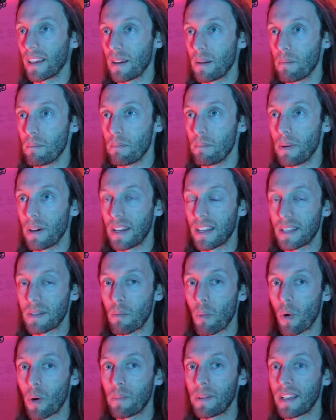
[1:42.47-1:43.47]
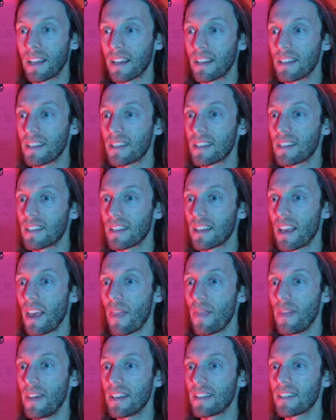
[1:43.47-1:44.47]
but it's more because
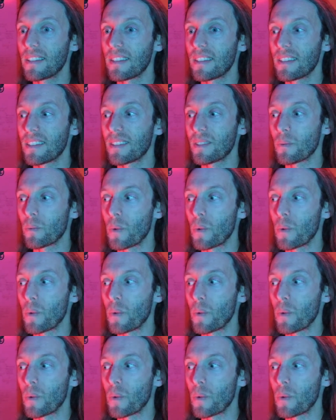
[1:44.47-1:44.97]
this